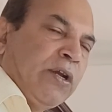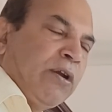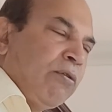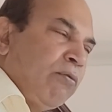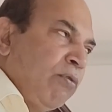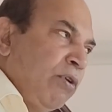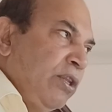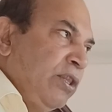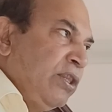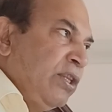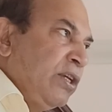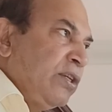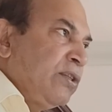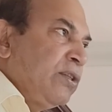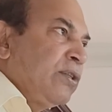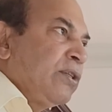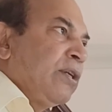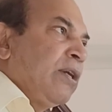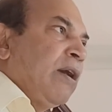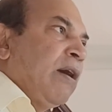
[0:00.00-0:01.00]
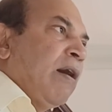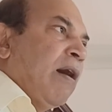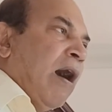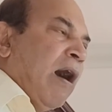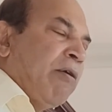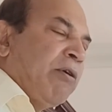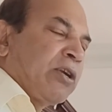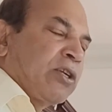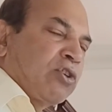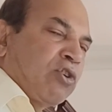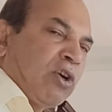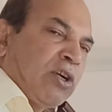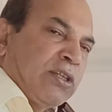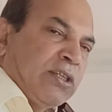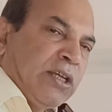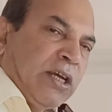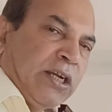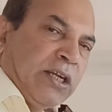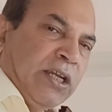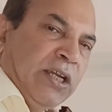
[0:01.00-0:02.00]
With this, our short
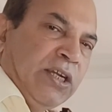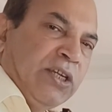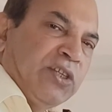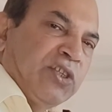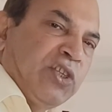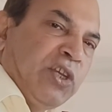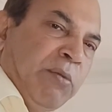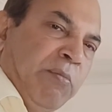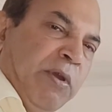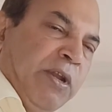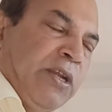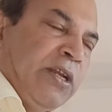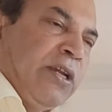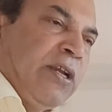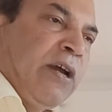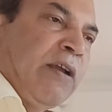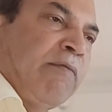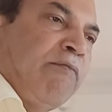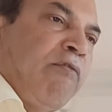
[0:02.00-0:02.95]
circuit symmetrical